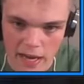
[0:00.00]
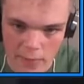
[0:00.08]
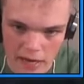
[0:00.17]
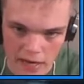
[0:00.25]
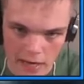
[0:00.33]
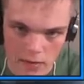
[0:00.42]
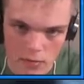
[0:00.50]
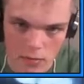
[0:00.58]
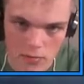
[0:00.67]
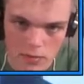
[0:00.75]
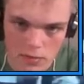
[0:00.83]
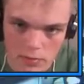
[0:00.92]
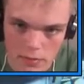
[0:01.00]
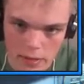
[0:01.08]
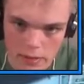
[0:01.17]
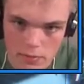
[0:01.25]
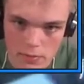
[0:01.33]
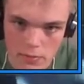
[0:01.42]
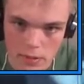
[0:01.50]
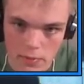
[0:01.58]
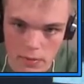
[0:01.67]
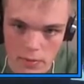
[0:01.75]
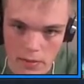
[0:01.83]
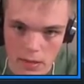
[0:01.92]
I'm right here. Run, run,
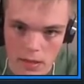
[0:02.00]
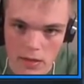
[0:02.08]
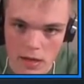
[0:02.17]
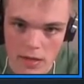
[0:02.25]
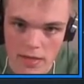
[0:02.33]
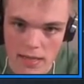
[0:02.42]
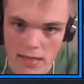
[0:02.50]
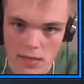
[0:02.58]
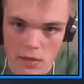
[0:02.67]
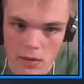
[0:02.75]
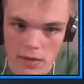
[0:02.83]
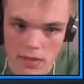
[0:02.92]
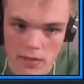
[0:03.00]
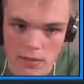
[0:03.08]
run, run. Contact the torrent.